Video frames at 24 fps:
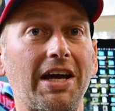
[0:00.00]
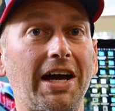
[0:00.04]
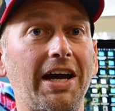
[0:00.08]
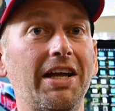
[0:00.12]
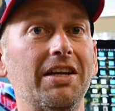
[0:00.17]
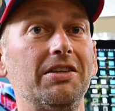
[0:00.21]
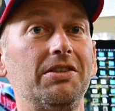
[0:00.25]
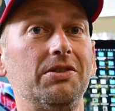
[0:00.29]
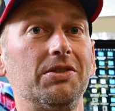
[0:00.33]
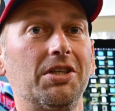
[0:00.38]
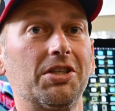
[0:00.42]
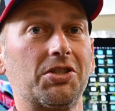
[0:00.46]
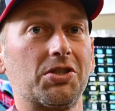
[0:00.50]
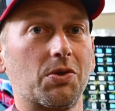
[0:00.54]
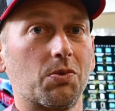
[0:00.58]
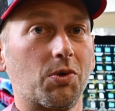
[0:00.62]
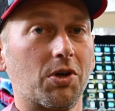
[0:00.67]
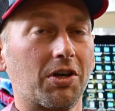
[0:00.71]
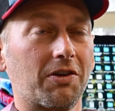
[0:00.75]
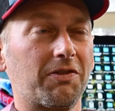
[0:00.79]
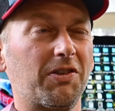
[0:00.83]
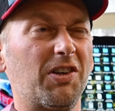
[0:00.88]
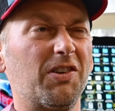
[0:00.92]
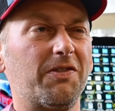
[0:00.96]
that and you get your
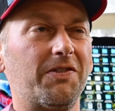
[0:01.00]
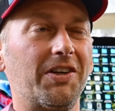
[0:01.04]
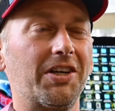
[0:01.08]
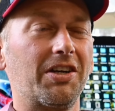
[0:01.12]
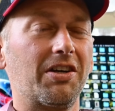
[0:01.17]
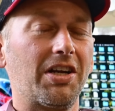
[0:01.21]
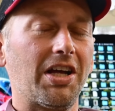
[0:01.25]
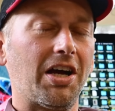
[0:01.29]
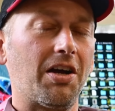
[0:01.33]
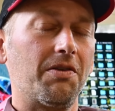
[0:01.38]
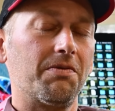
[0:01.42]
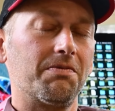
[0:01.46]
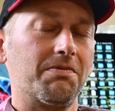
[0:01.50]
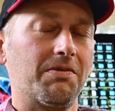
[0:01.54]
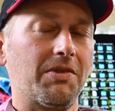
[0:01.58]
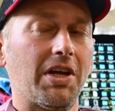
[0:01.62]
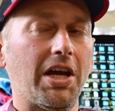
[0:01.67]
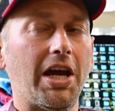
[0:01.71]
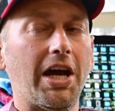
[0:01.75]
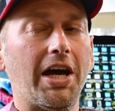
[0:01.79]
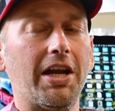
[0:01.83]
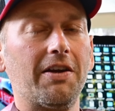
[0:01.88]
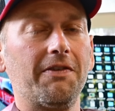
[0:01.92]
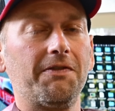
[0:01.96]
workflow figured out,
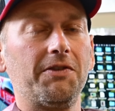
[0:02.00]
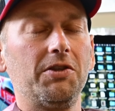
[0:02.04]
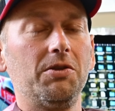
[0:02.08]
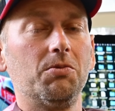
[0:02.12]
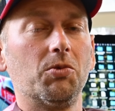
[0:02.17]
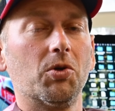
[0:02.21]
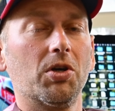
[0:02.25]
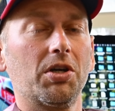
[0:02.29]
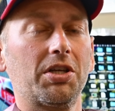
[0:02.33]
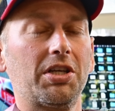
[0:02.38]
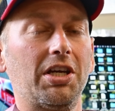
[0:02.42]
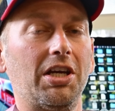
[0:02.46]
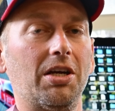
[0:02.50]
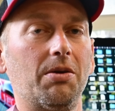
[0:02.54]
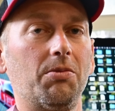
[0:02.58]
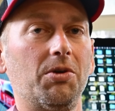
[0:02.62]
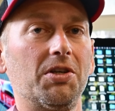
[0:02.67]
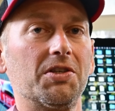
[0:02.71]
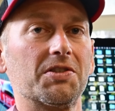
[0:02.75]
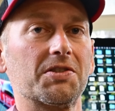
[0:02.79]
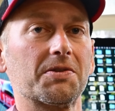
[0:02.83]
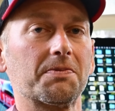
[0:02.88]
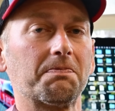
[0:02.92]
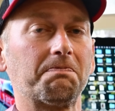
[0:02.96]
add a few more
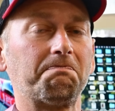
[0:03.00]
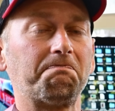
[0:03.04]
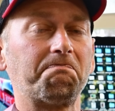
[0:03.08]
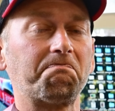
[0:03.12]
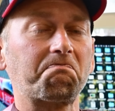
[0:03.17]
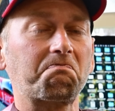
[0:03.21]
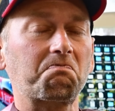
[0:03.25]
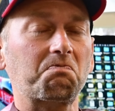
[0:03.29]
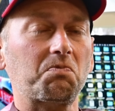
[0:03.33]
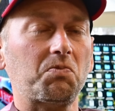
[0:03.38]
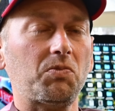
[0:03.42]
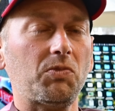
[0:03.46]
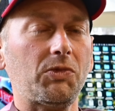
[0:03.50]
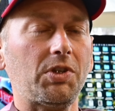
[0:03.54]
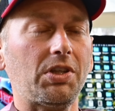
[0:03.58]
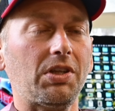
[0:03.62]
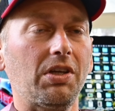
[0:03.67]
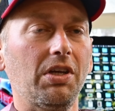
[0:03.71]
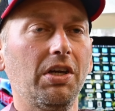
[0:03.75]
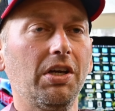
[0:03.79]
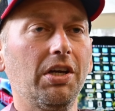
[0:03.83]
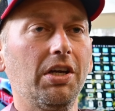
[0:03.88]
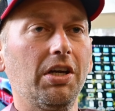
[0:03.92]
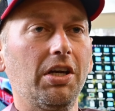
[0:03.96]
cameras.
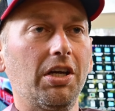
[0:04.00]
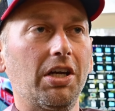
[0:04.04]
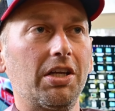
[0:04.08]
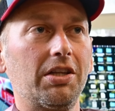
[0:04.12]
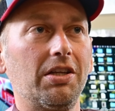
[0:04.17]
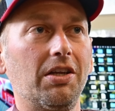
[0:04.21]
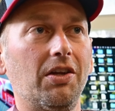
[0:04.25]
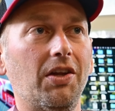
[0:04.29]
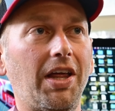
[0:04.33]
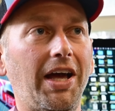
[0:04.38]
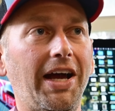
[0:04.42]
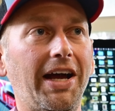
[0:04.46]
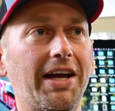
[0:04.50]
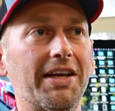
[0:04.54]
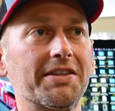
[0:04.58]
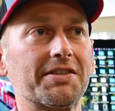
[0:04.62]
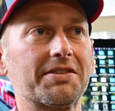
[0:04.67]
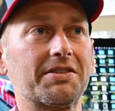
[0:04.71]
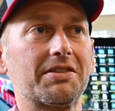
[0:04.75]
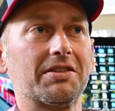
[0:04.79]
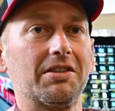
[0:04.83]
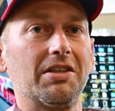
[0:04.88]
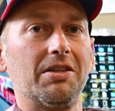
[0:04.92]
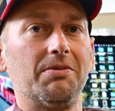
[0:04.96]
And the
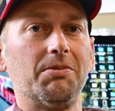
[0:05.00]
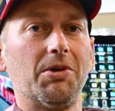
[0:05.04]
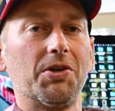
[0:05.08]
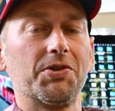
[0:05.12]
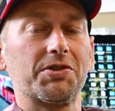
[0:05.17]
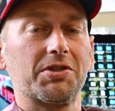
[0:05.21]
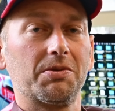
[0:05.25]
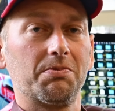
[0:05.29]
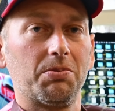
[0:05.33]
last and most